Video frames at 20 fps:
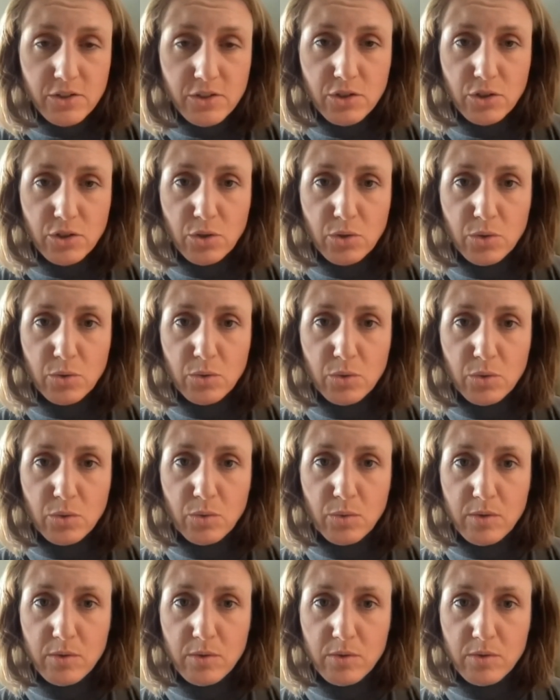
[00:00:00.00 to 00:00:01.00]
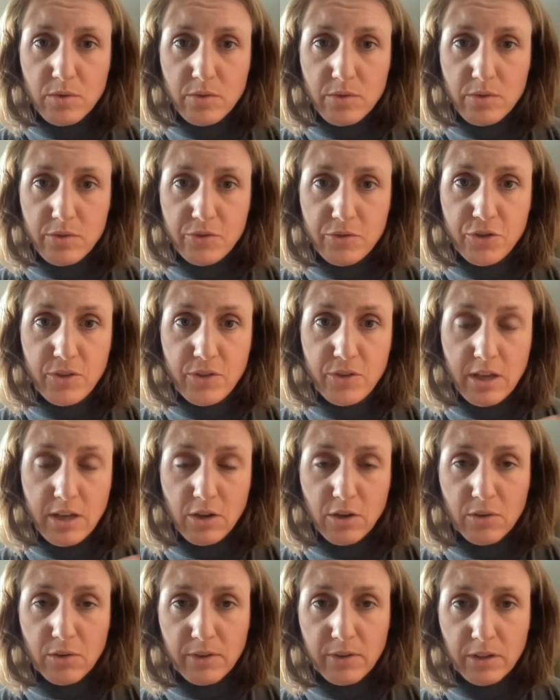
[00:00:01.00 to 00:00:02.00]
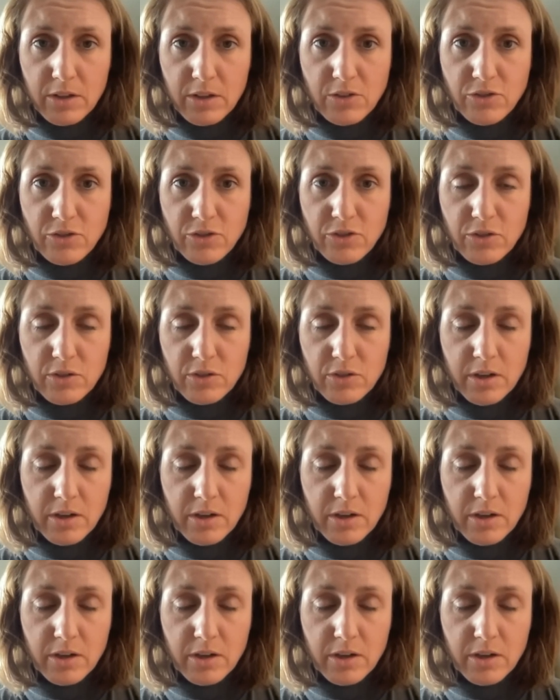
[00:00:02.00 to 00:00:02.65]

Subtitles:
to the Ecovillage